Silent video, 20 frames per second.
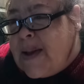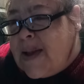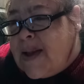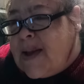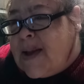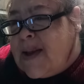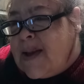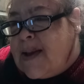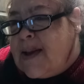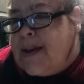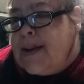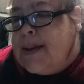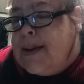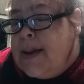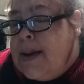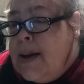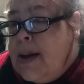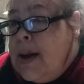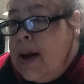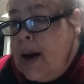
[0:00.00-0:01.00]
No problem.
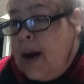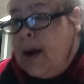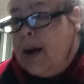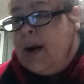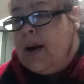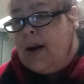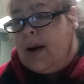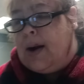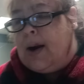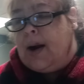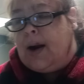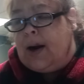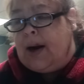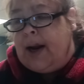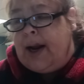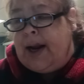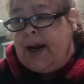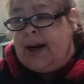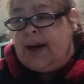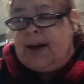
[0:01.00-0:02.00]
No problem. All
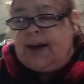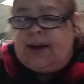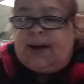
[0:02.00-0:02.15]
right.